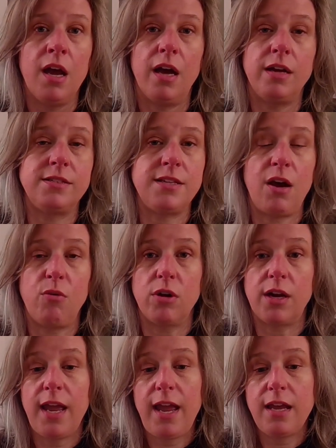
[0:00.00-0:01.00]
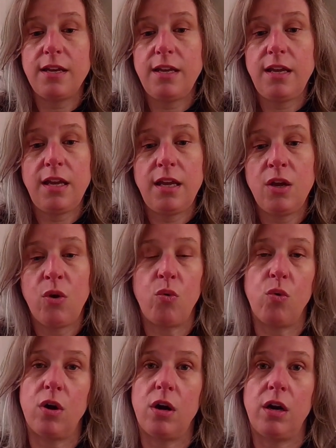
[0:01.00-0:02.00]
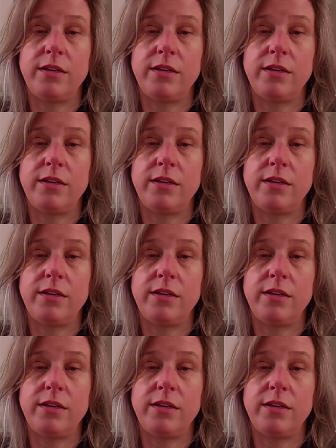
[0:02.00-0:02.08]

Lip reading: a sour candy or a